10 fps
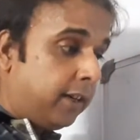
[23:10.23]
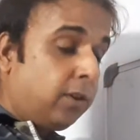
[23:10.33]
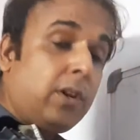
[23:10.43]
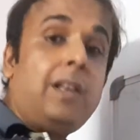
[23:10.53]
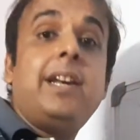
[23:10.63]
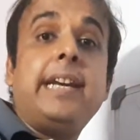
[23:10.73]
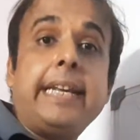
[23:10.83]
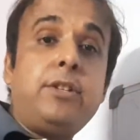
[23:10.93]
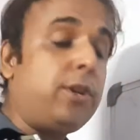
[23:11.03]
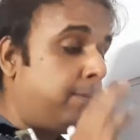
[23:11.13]
Not only
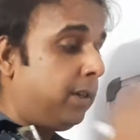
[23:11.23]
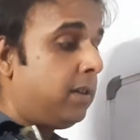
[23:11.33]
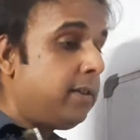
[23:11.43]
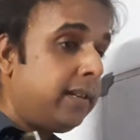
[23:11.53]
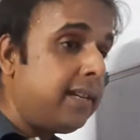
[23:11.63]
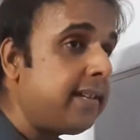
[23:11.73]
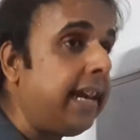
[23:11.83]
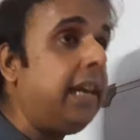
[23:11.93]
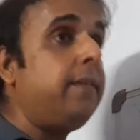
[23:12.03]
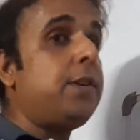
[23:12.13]
retention, but also there is an
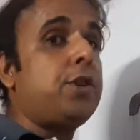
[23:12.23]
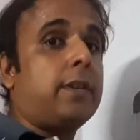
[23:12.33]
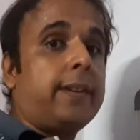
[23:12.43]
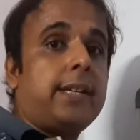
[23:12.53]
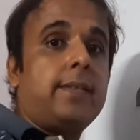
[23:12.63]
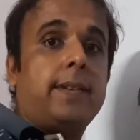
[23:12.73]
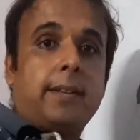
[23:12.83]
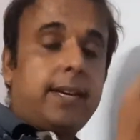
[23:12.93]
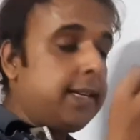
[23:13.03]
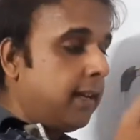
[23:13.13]
elevation of activity,
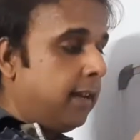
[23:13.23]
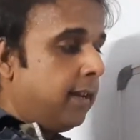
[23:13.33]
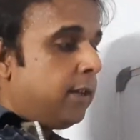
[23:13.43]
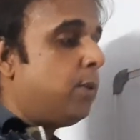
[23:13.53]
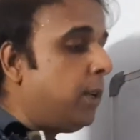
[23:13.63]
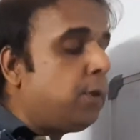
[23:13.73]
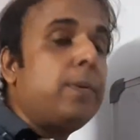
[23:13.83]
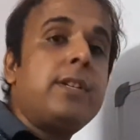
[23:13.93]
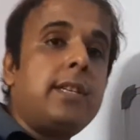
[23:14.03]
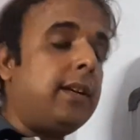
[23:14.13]
right? So this
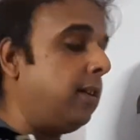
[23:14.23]
was the